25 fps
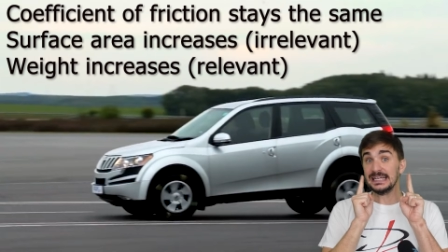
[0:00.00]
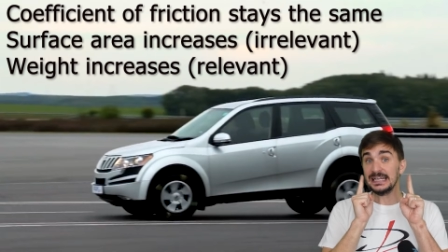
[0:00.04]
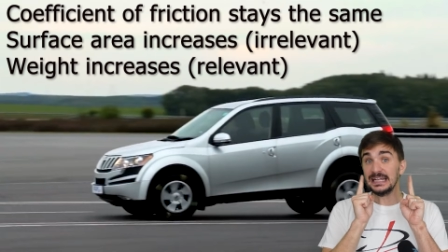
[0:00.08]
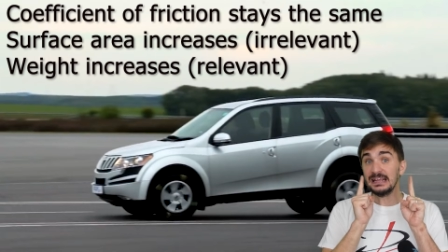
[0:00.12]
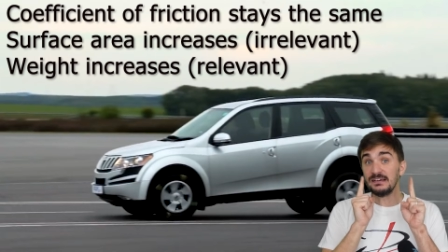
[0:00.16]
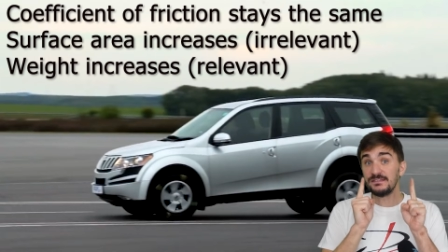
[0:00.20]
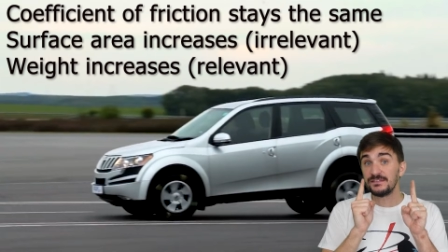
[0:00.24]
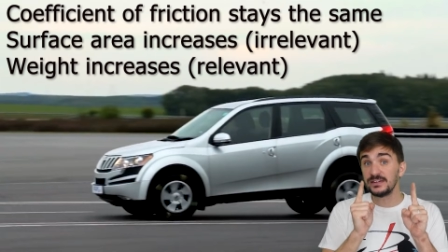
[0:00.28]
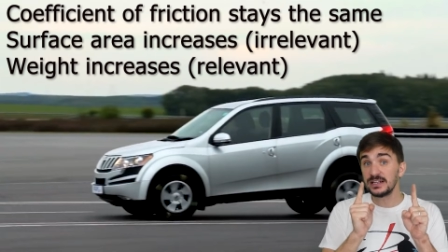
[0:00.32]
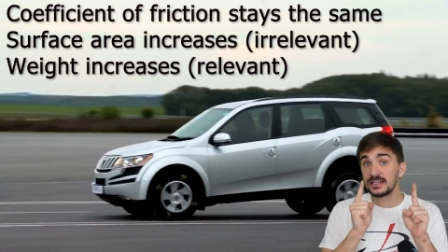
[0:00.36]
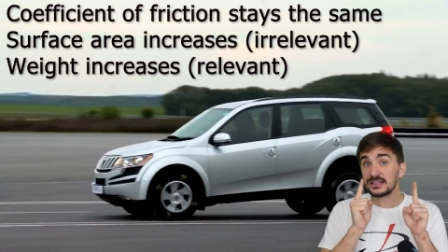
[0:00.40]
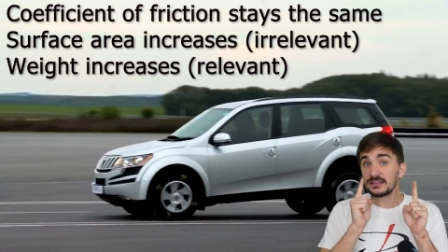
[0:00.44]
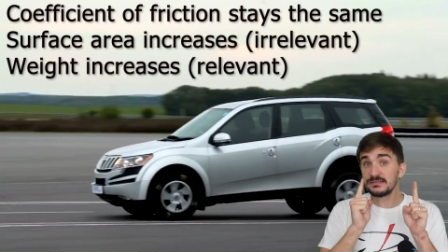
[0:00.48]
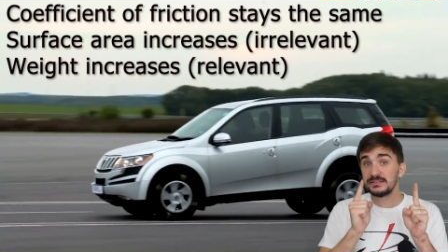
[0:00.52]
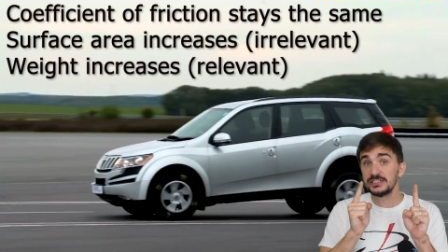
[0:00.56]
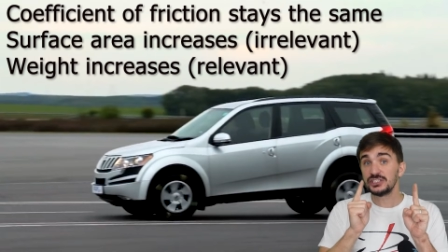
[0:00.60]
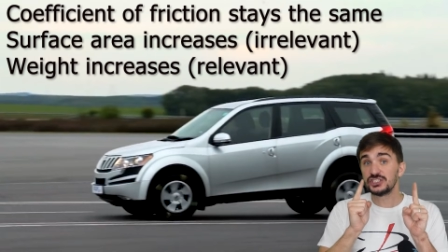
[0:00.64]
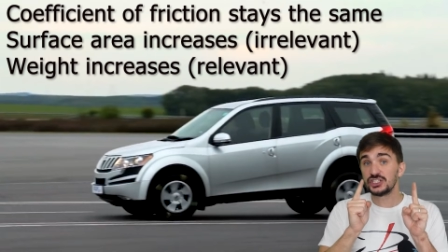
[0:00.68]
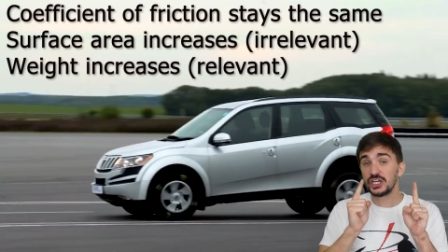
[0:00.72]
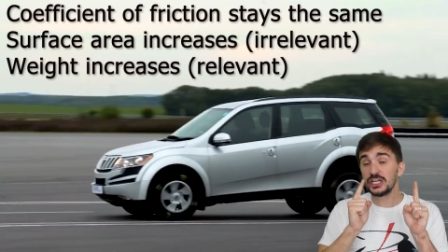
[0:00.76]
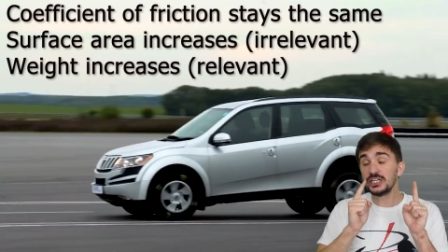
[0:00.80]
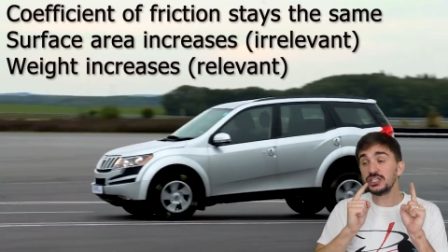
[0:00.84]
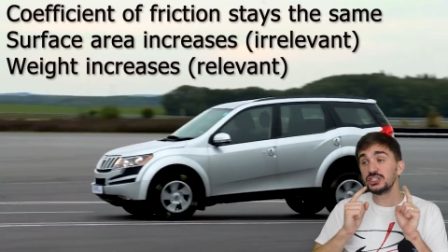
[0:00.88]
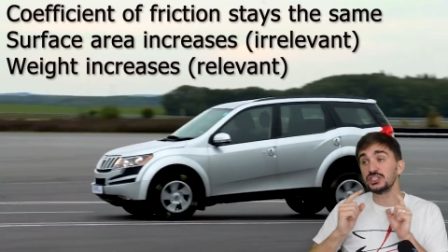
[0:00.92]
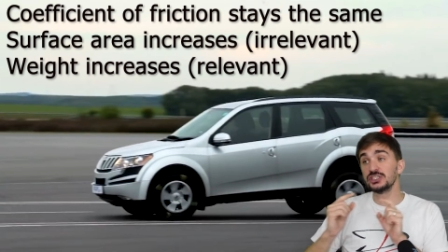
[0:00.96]
definitely
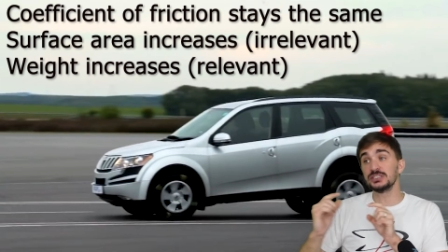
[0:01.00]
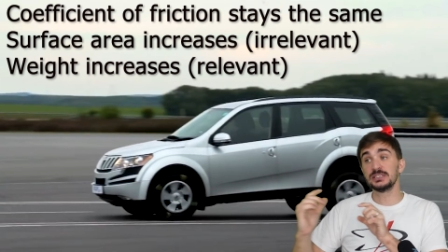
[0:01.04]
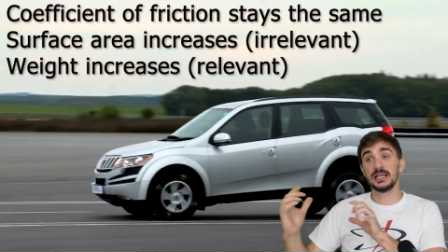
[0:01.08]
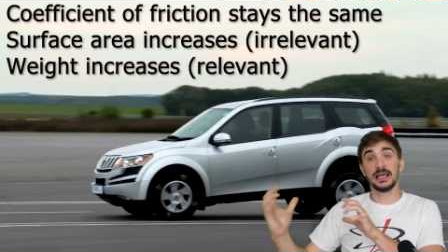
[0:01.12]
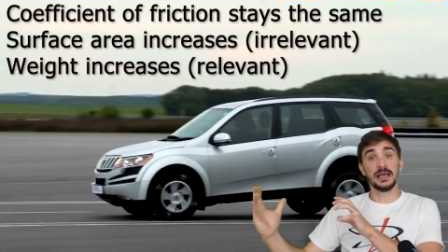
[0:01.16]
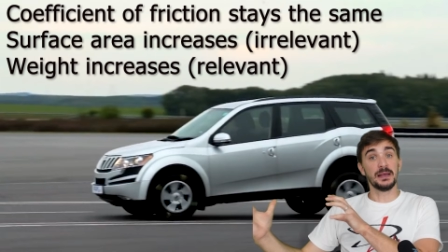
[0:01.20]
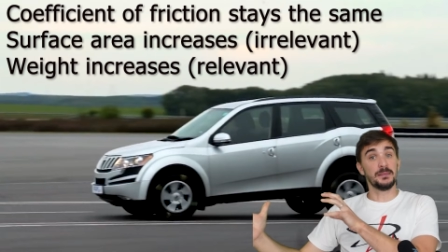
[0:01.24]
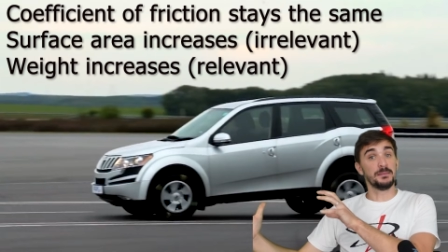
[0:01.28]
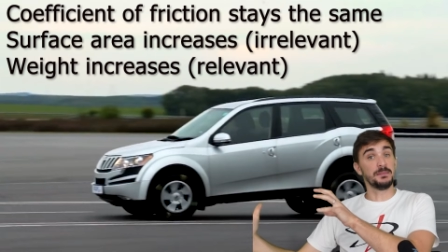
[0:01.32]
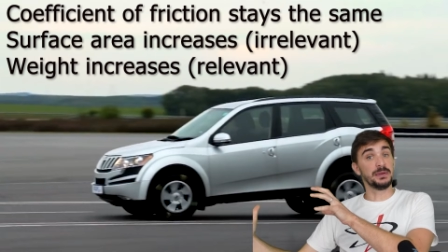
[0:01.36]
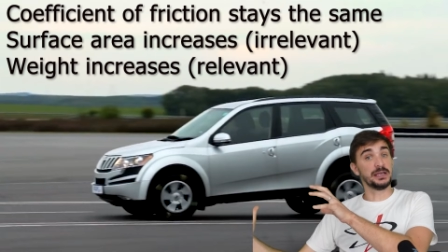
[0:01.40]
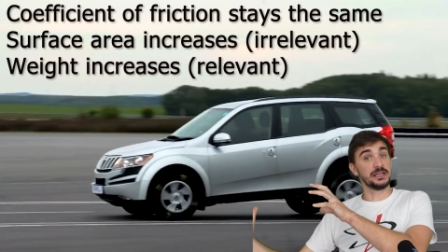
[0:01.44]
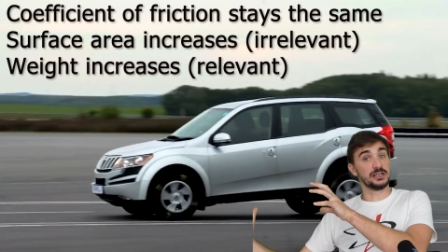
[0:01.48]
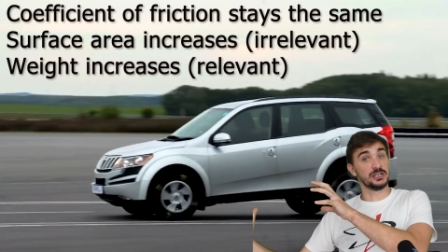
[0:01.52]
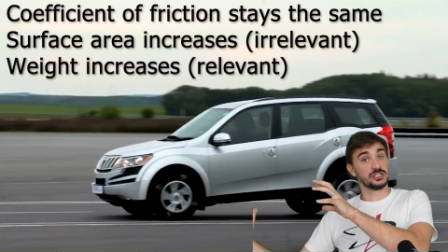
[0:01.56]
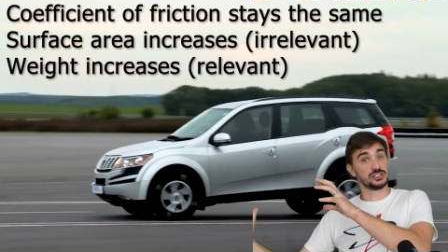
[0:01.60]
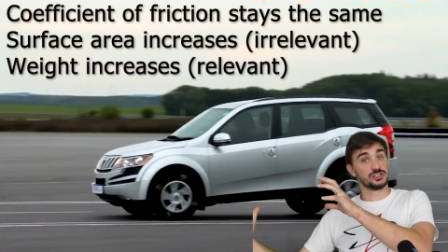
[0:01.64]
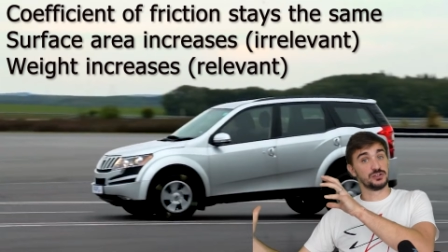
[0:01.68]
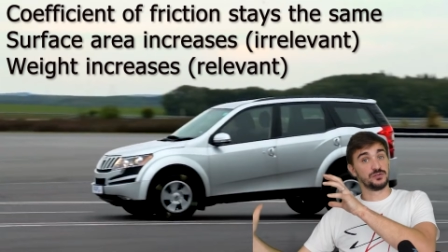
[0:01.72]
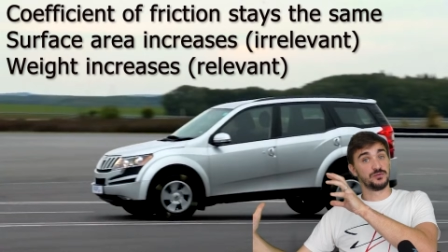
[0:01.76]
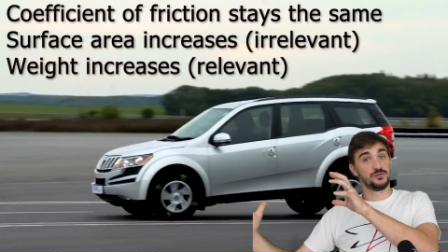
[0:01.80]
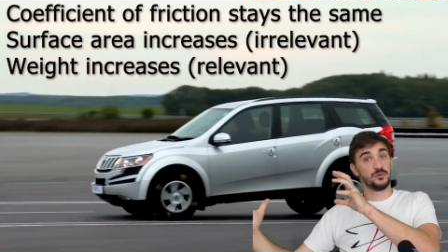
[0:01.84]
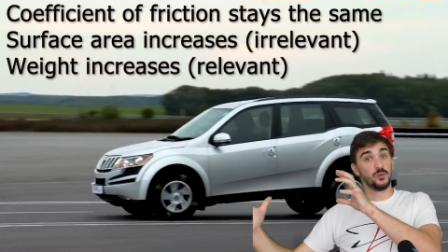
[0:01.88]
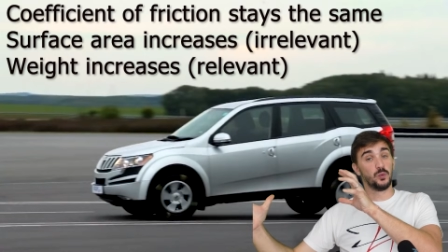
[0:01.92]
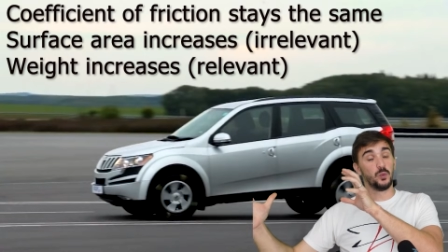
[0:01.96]
changes because
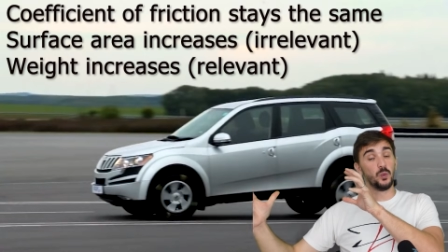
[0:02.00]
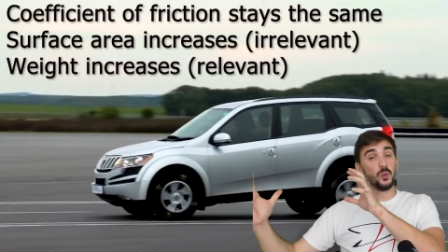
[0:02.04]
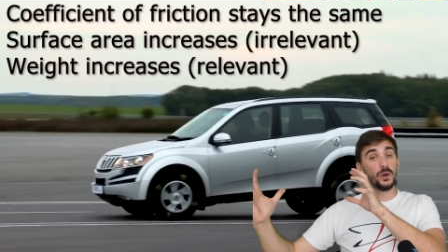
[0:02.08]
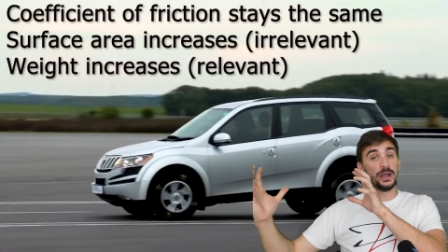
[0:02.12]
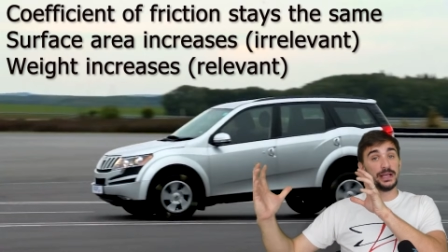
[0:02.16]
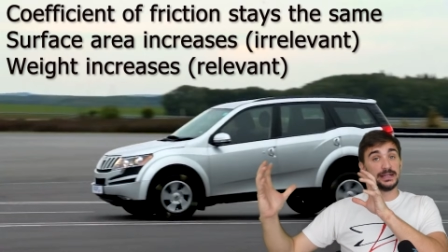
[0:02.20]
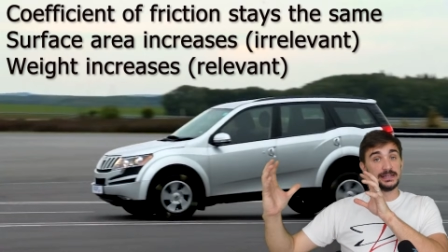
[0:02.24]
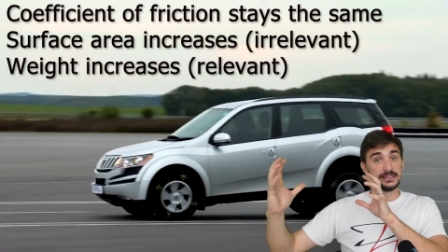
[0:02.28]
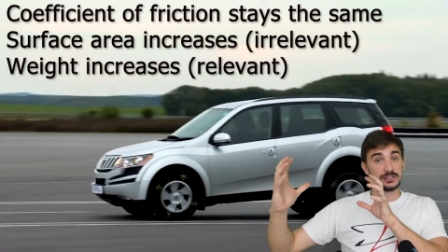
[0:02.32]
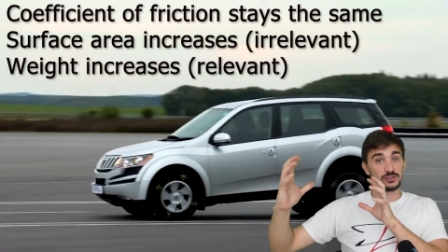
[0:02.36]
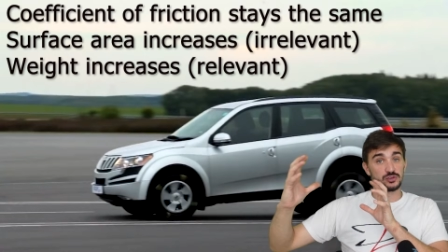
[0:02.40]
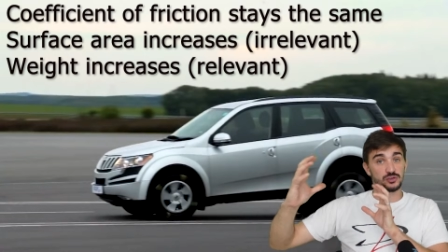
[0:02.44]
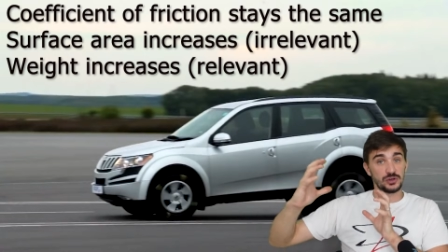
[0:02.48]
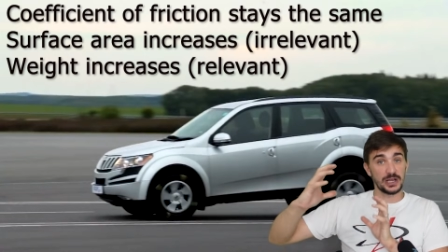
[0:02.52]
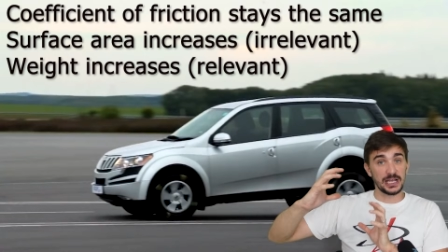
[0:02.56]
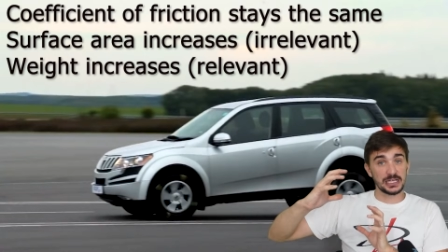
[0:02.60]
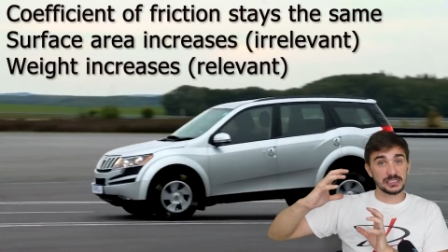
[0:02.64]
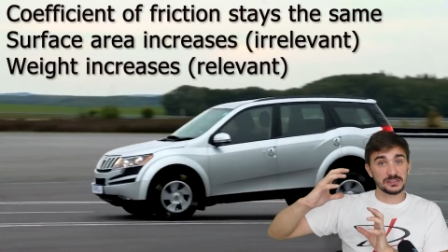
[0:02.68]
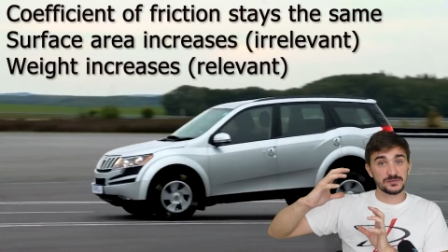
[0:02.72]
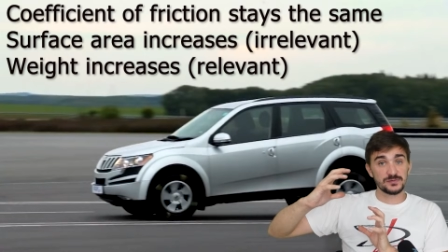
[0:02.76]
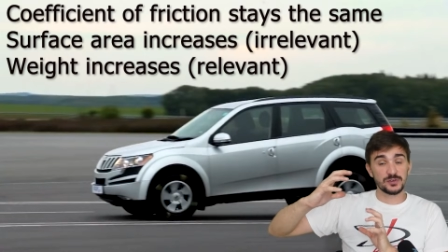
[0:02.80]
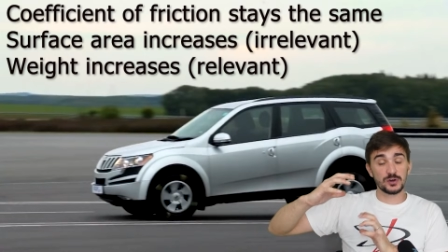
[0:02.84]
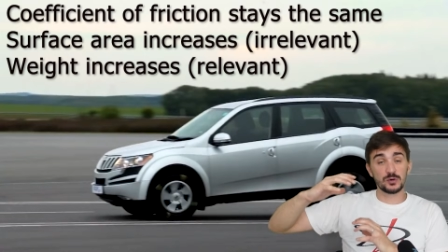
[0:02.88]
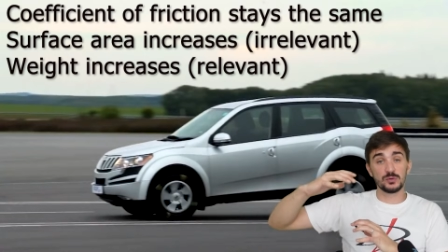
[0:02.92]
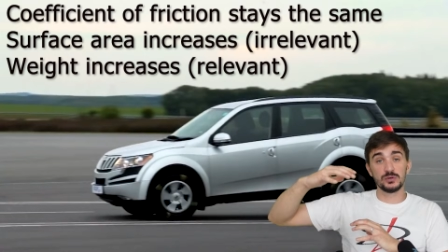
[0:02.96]
of weight
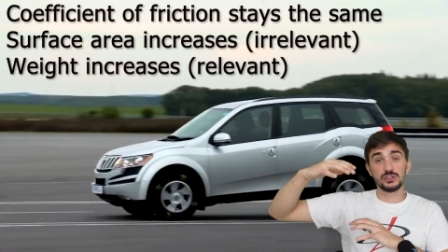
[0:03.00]
transfer,